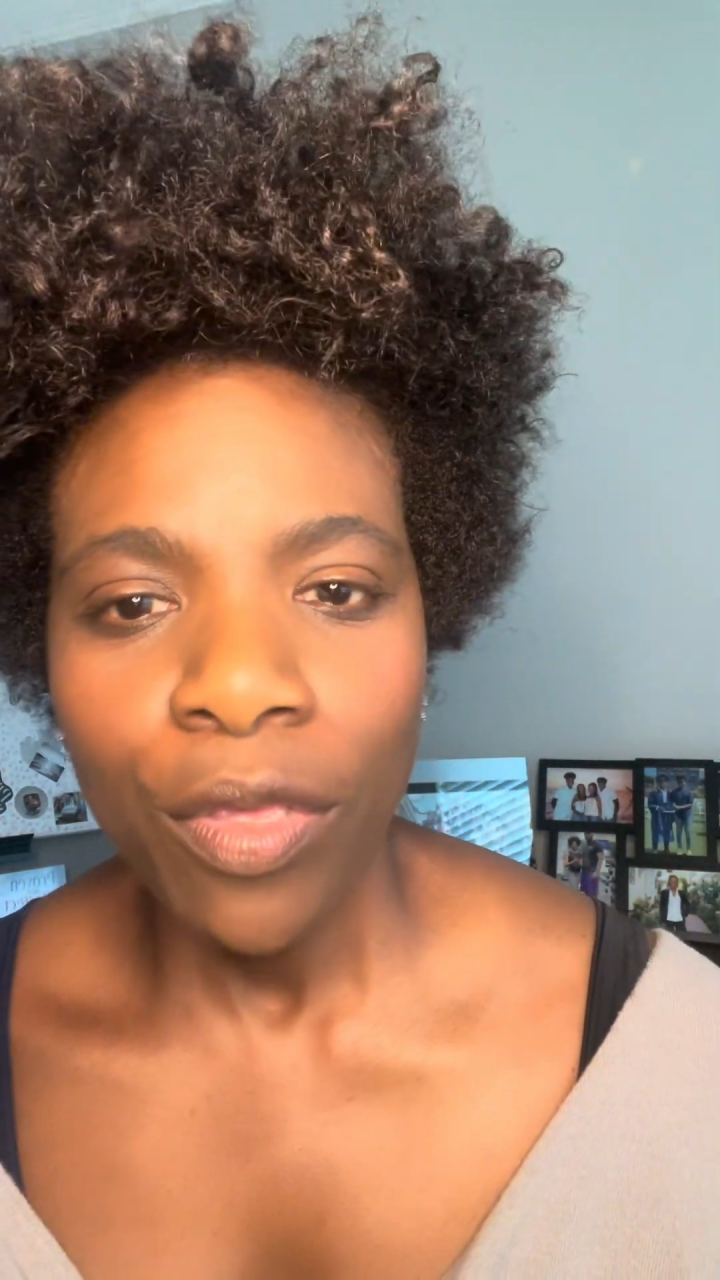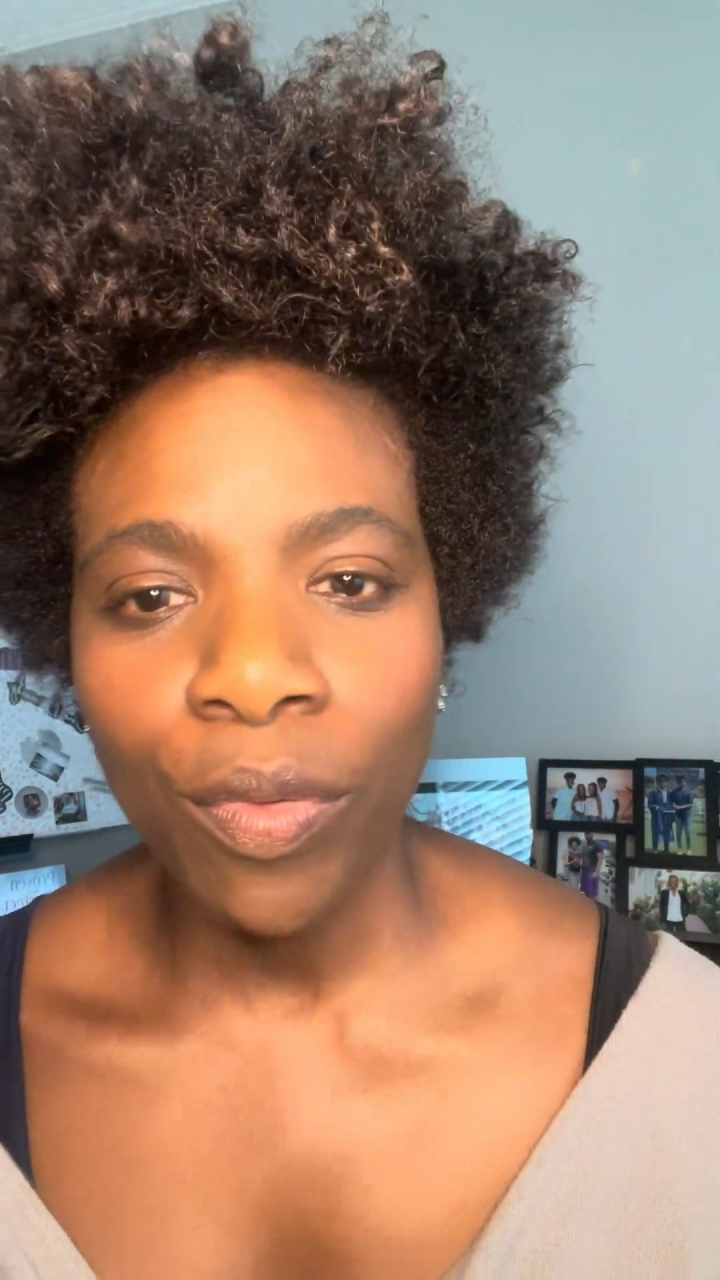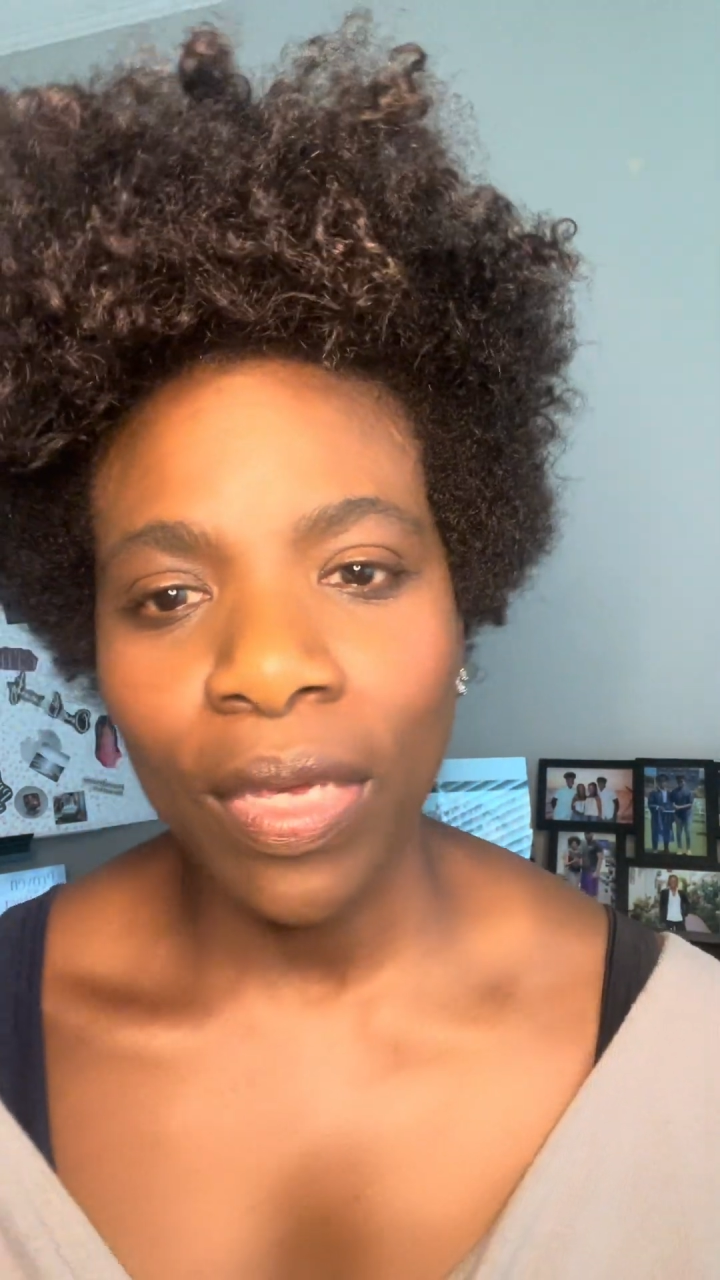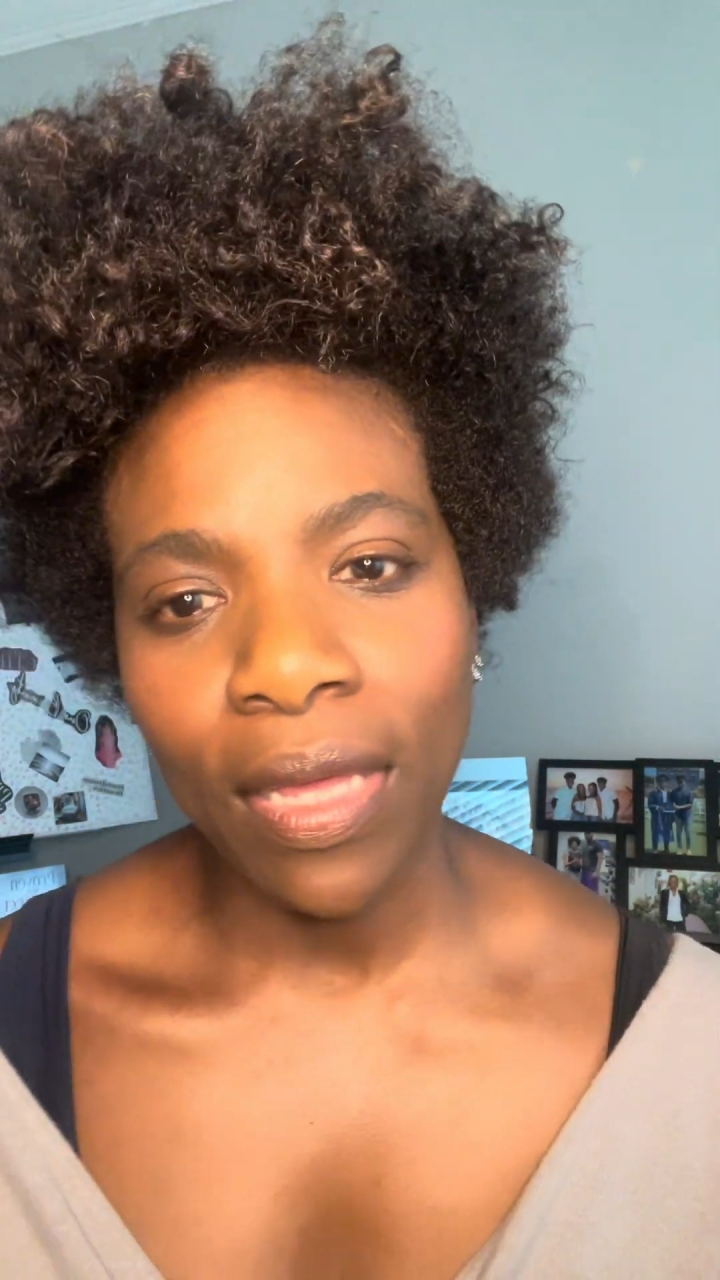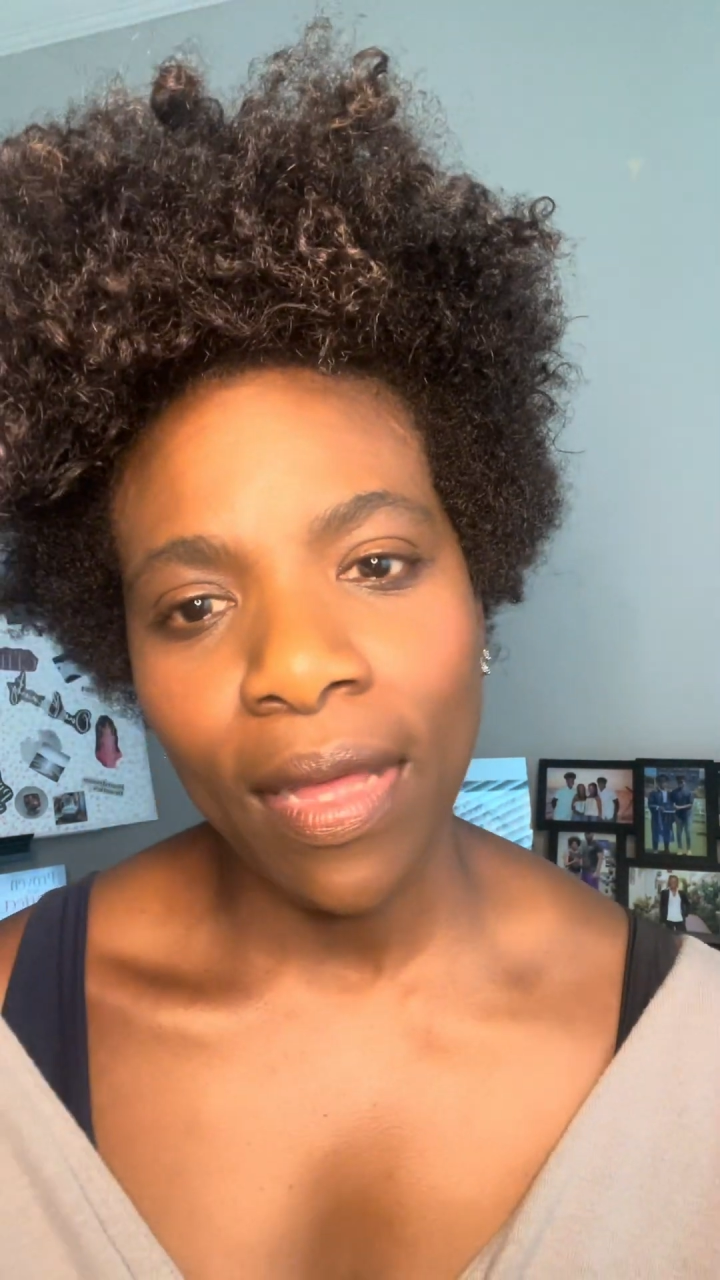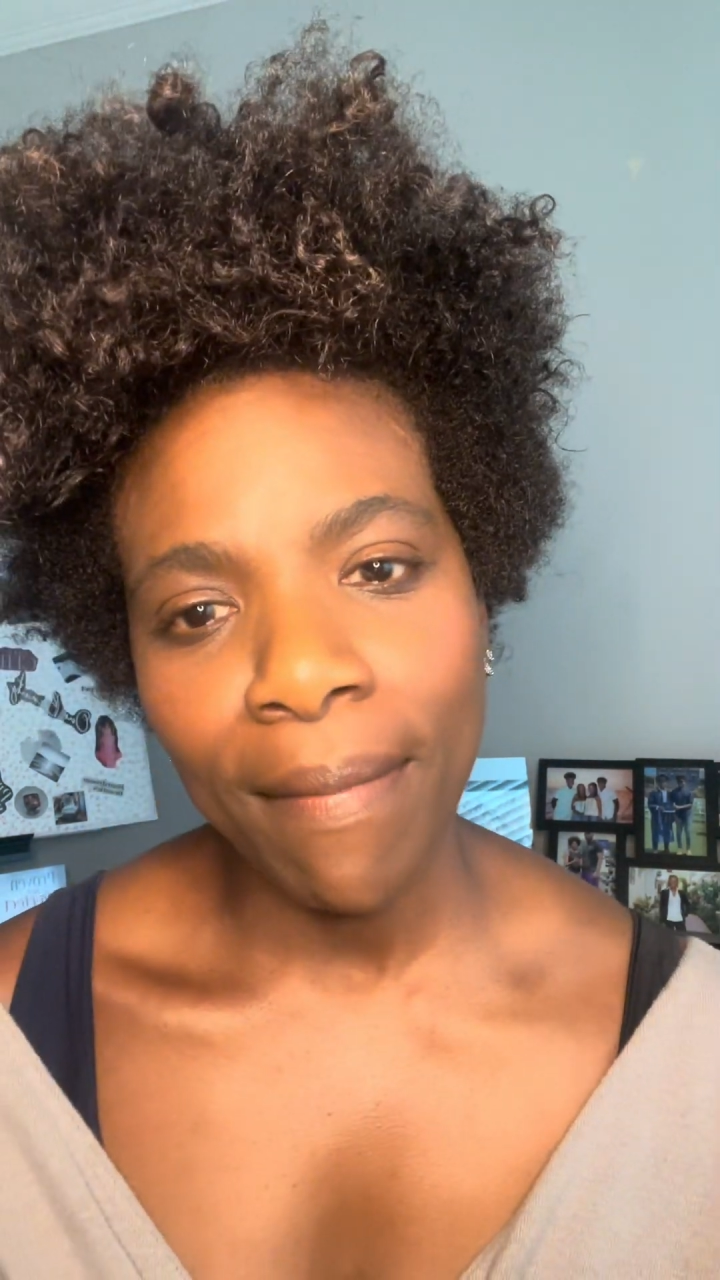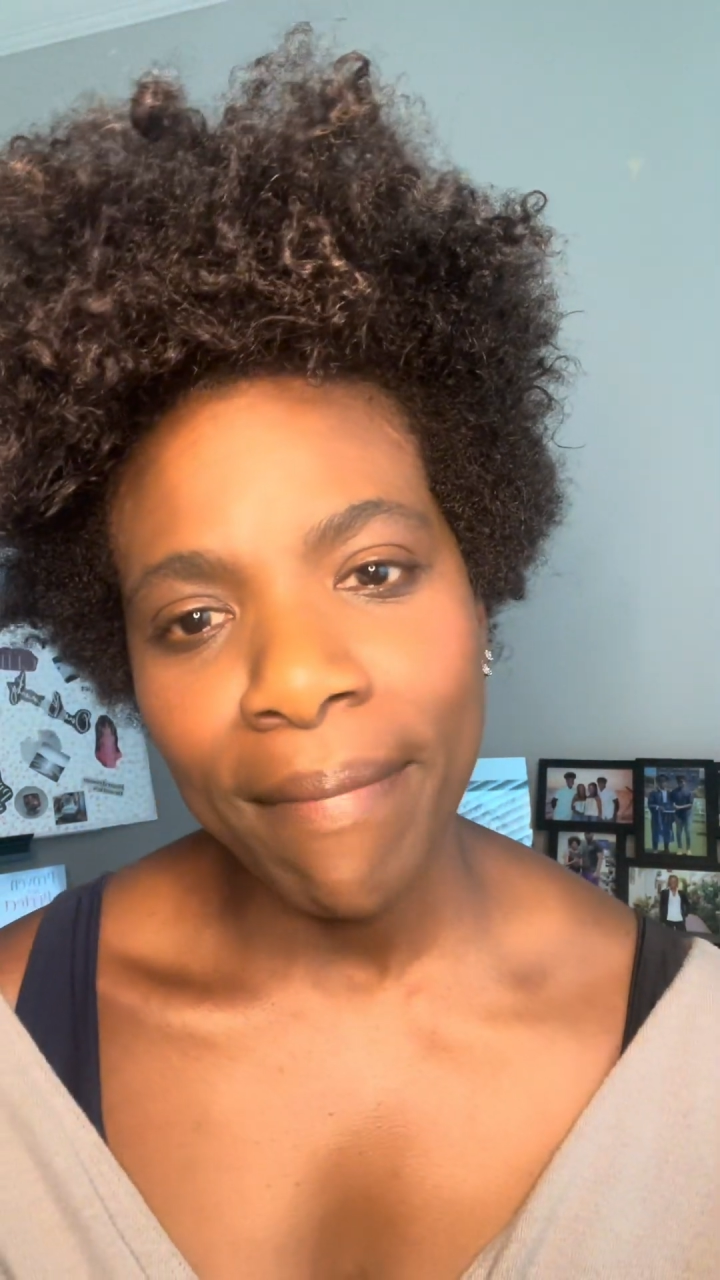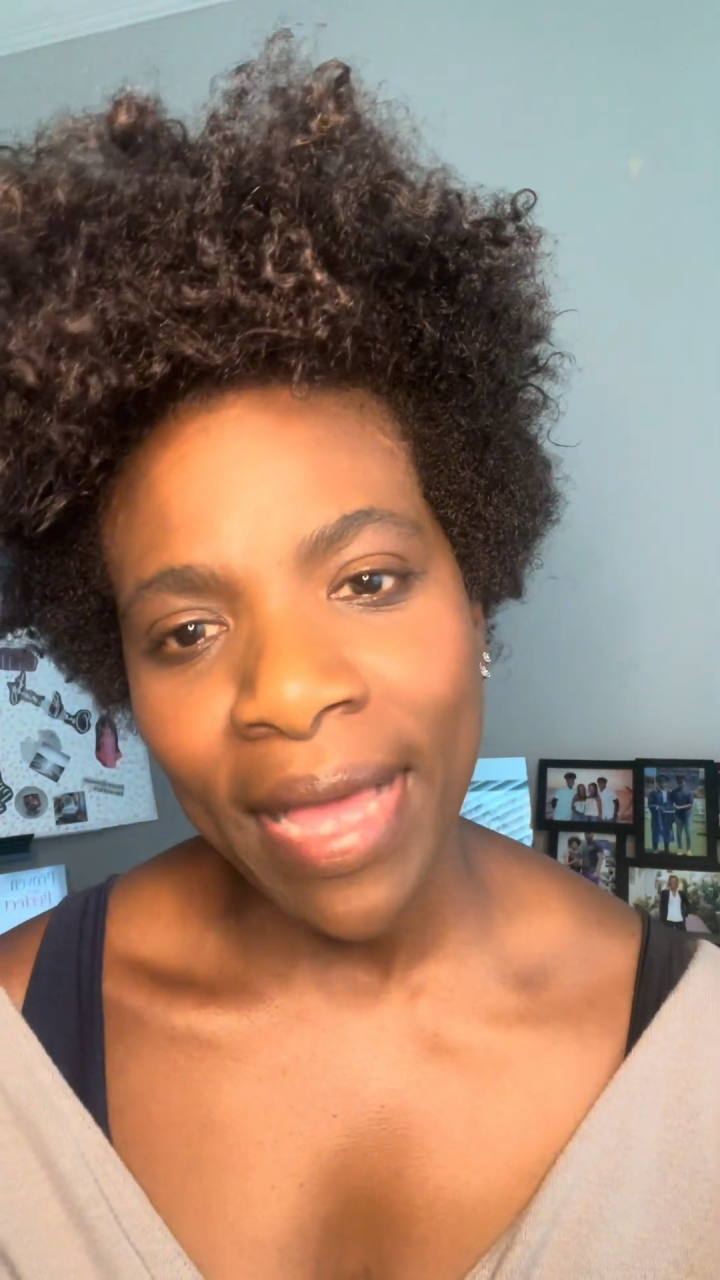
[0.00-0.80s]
you can come